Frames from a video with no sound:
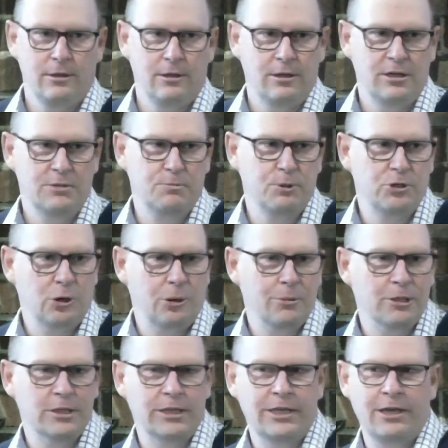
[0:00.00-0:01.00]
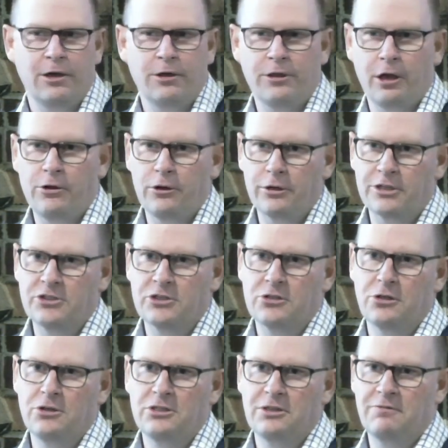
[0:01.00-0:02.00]
is predominantly, although not
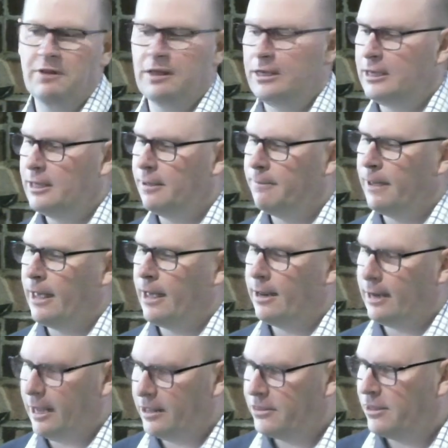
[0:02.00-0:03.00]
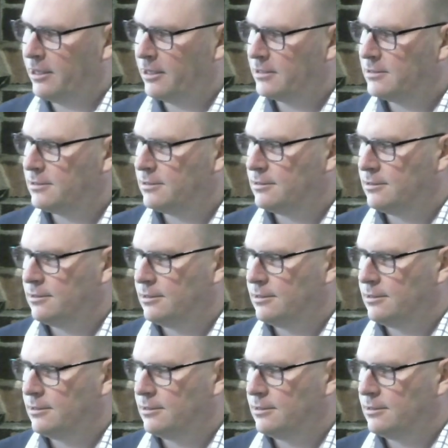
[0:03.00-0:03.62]
exclusively, about ethics.